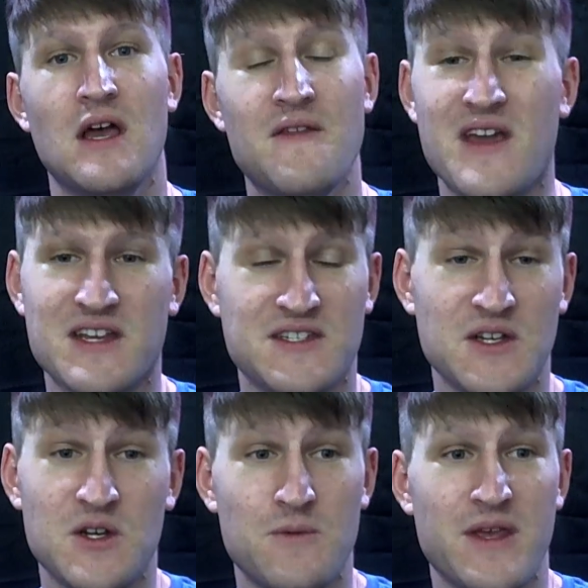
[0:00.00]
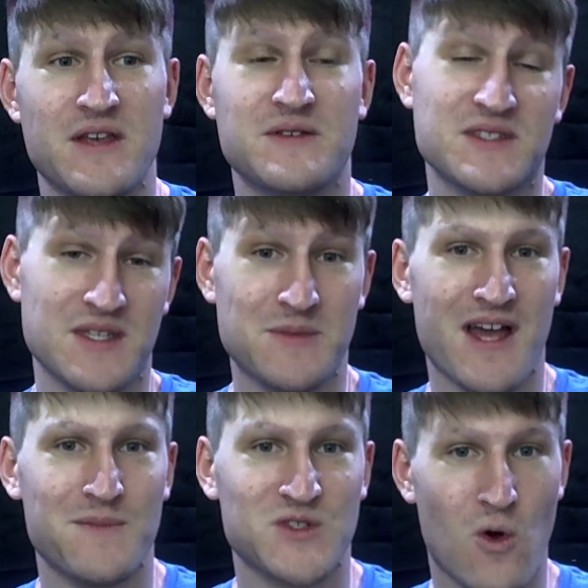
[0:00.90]
They continue to be
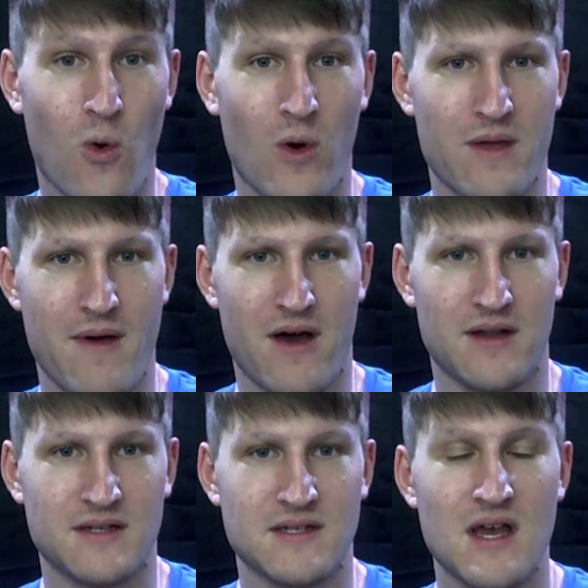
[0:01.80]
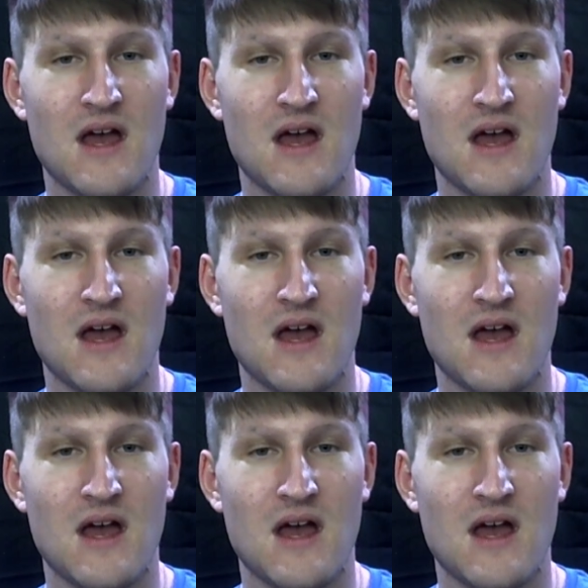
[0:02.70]
sometimes coy about it.